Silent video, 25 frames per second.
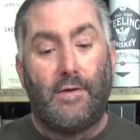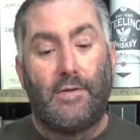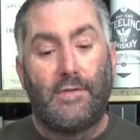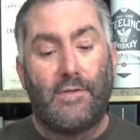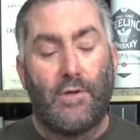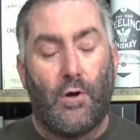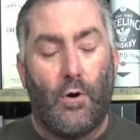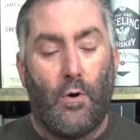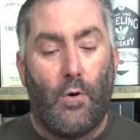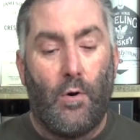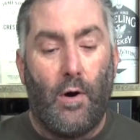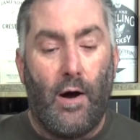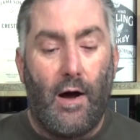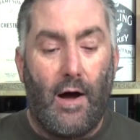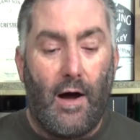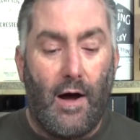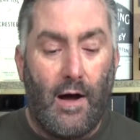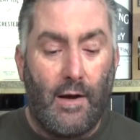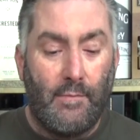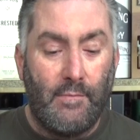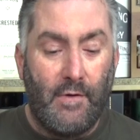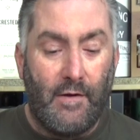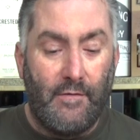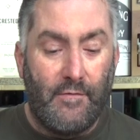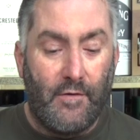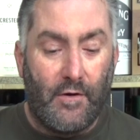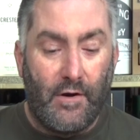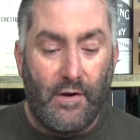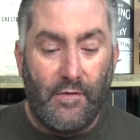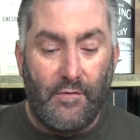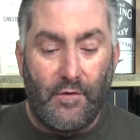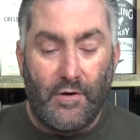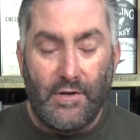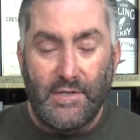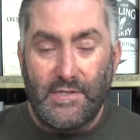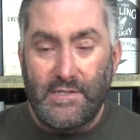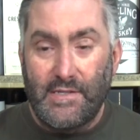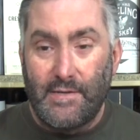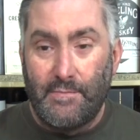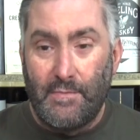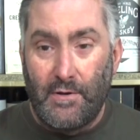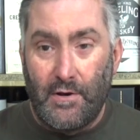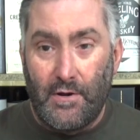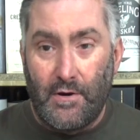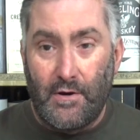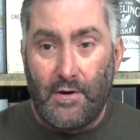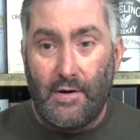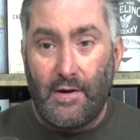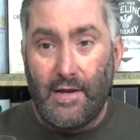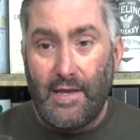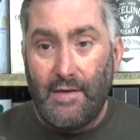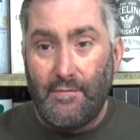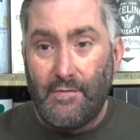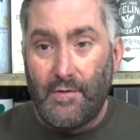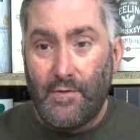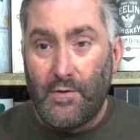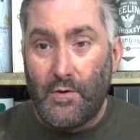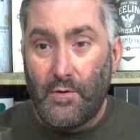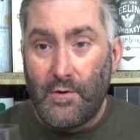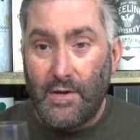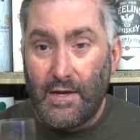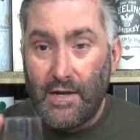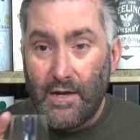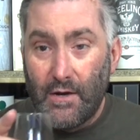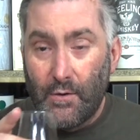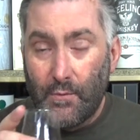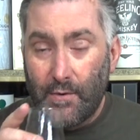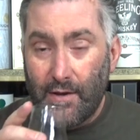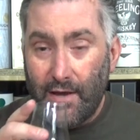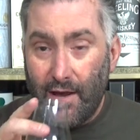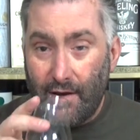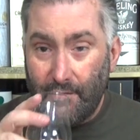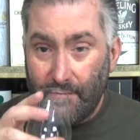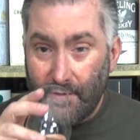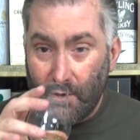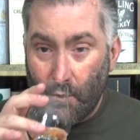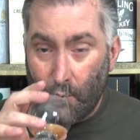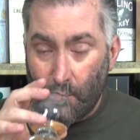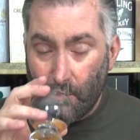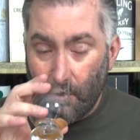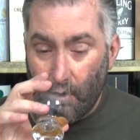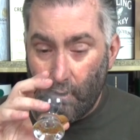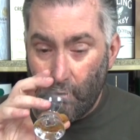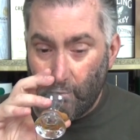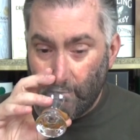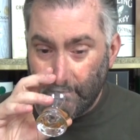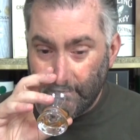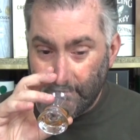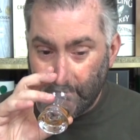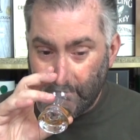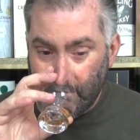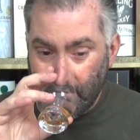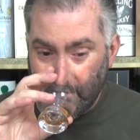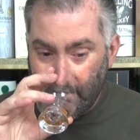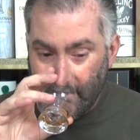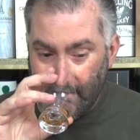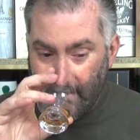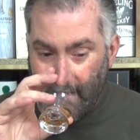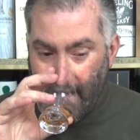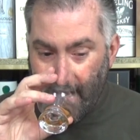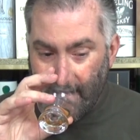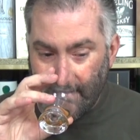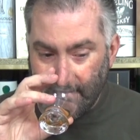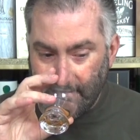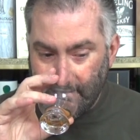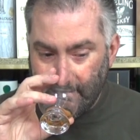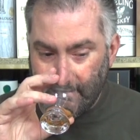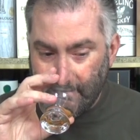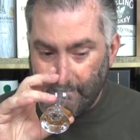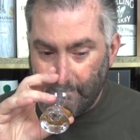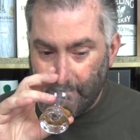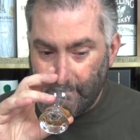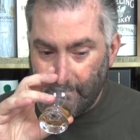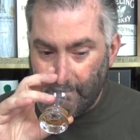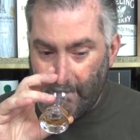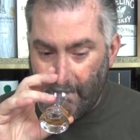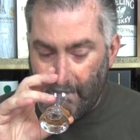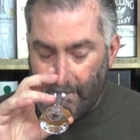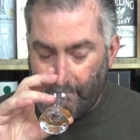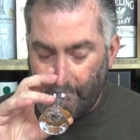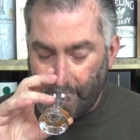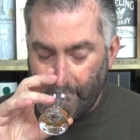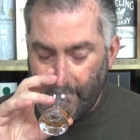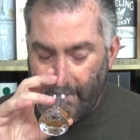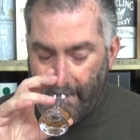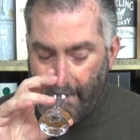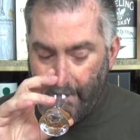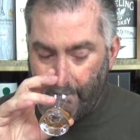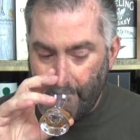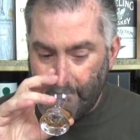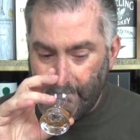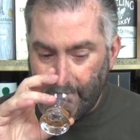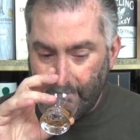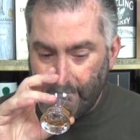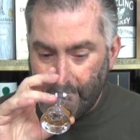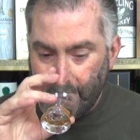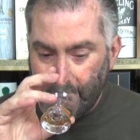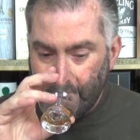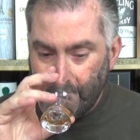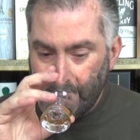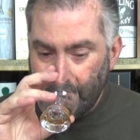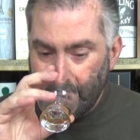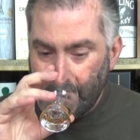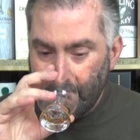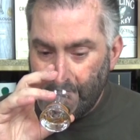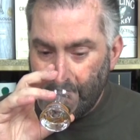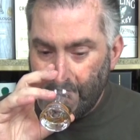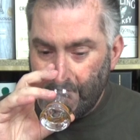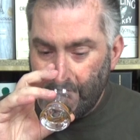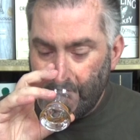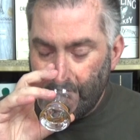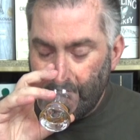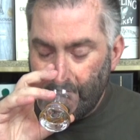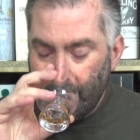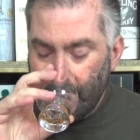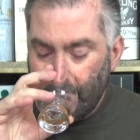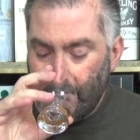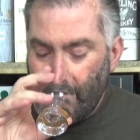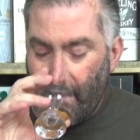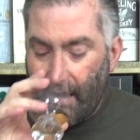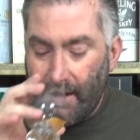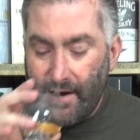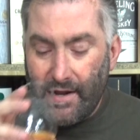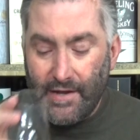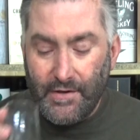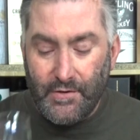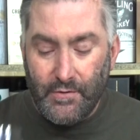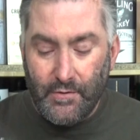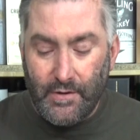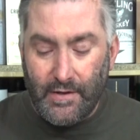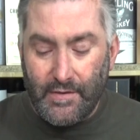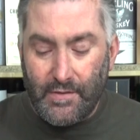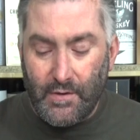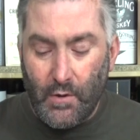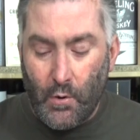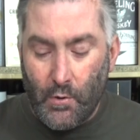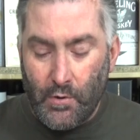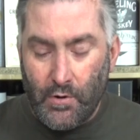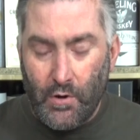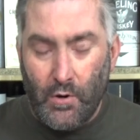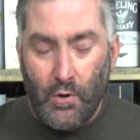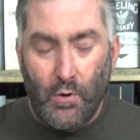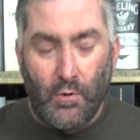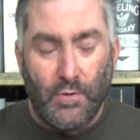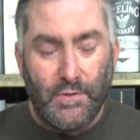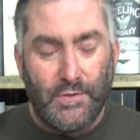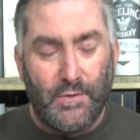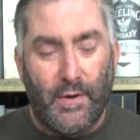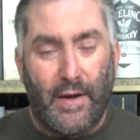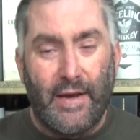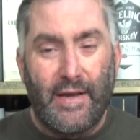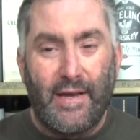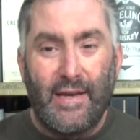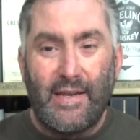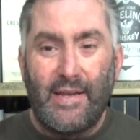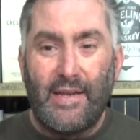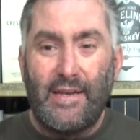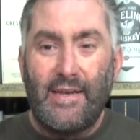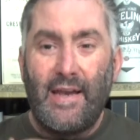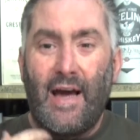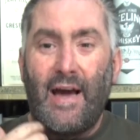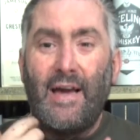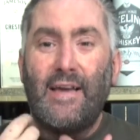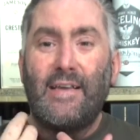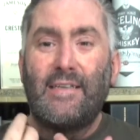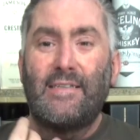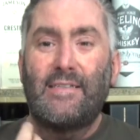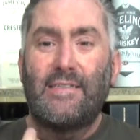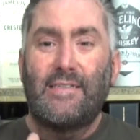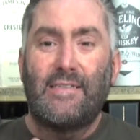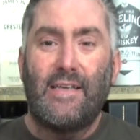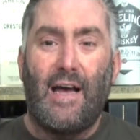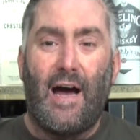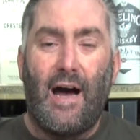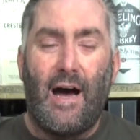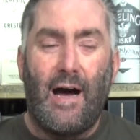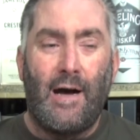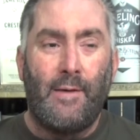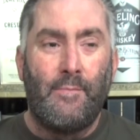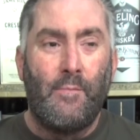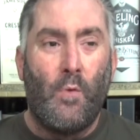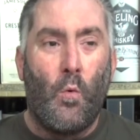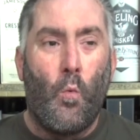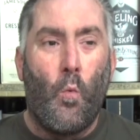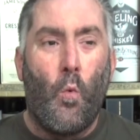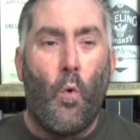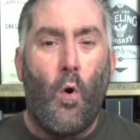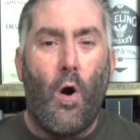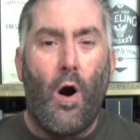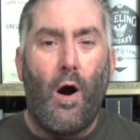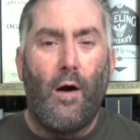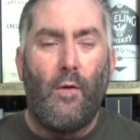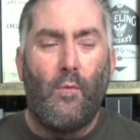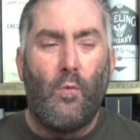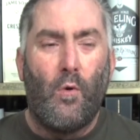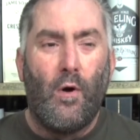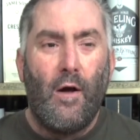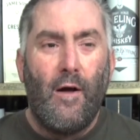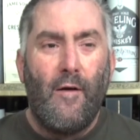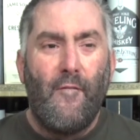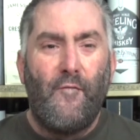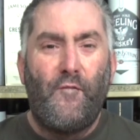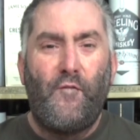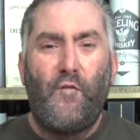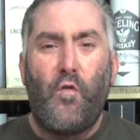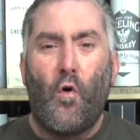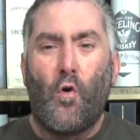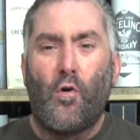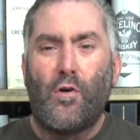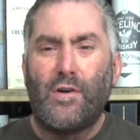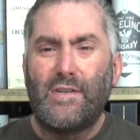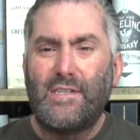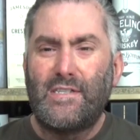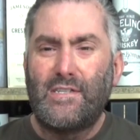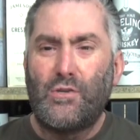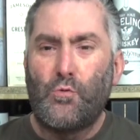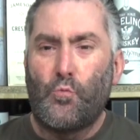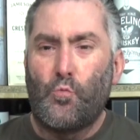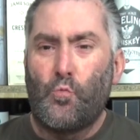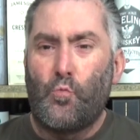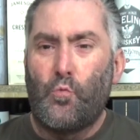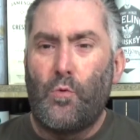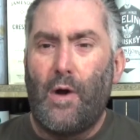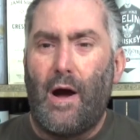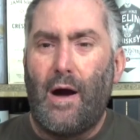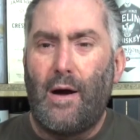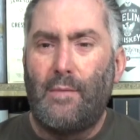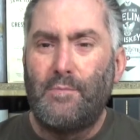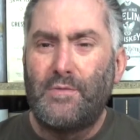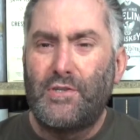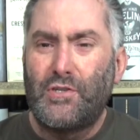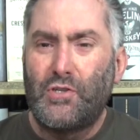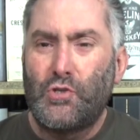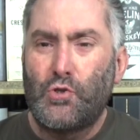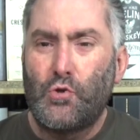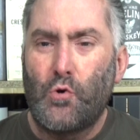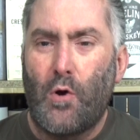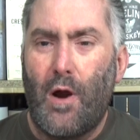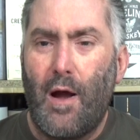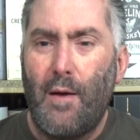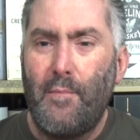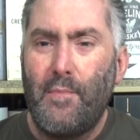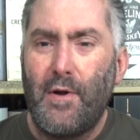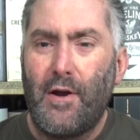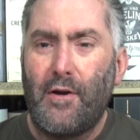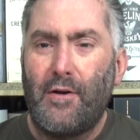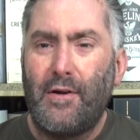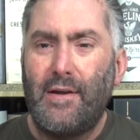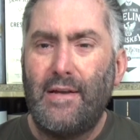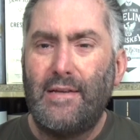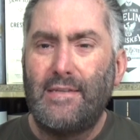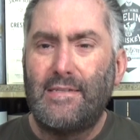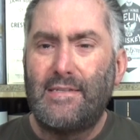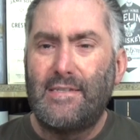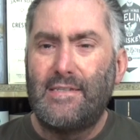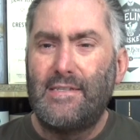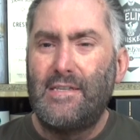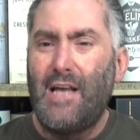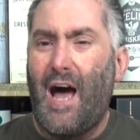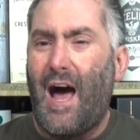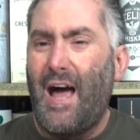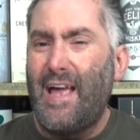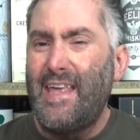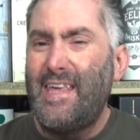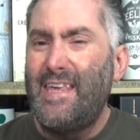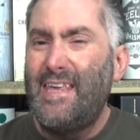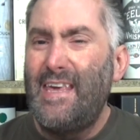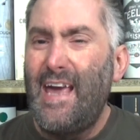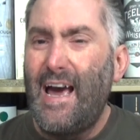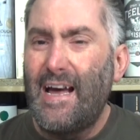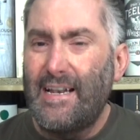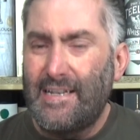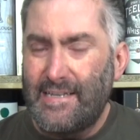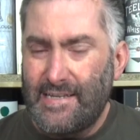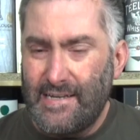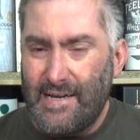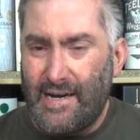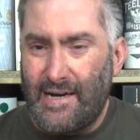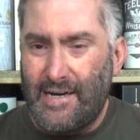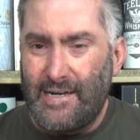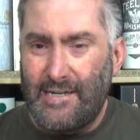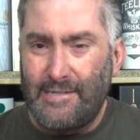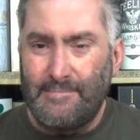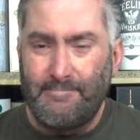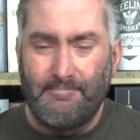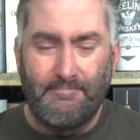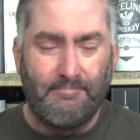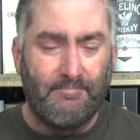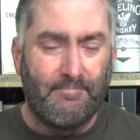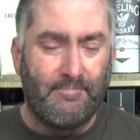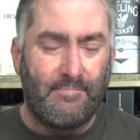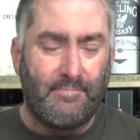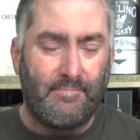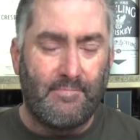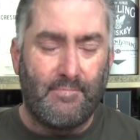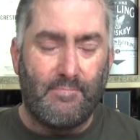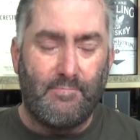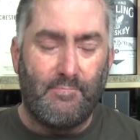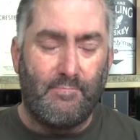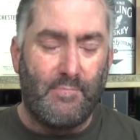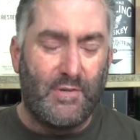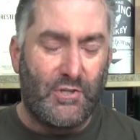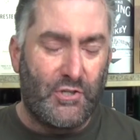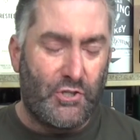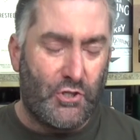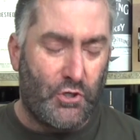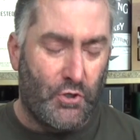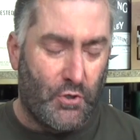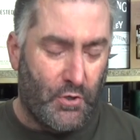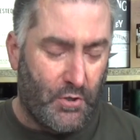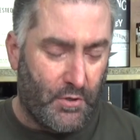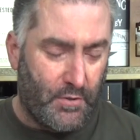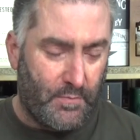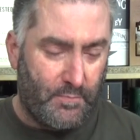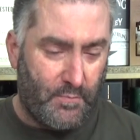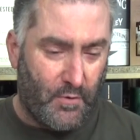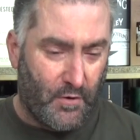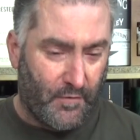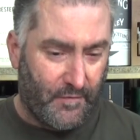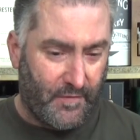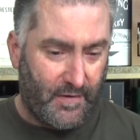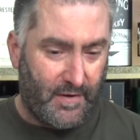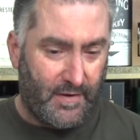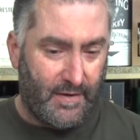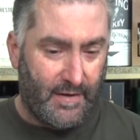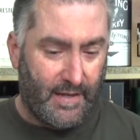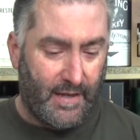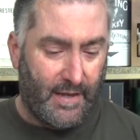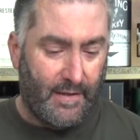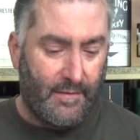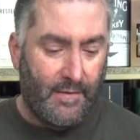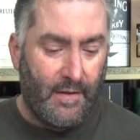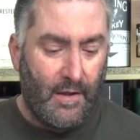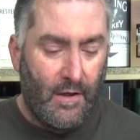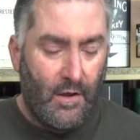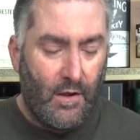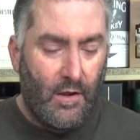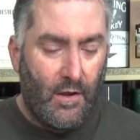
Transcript: So um, very, very similar, even though here we have the Oloroso casks um, named. And I do get the Oloroso. I get a nice um, forest um, strawberries, not yet um, matured perfectly.